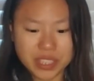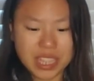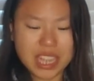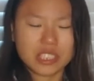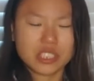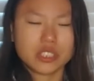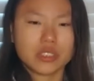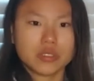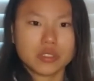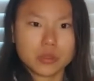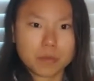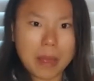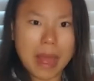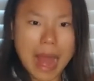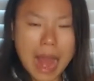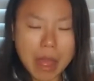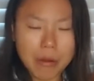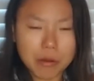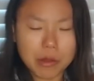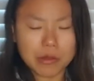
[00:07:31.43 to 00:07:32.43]
and that shows
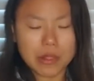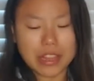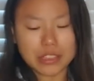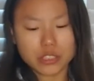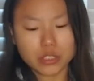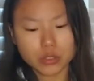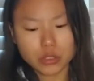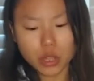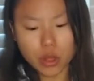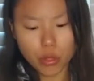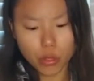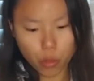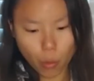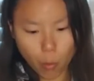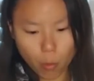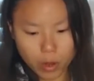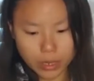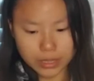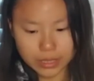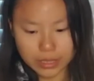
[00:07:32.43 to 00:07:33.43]
power, that shows
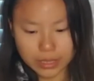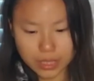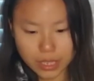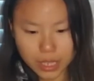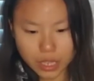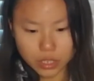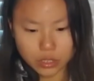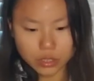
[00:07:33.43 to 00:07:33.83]
authority.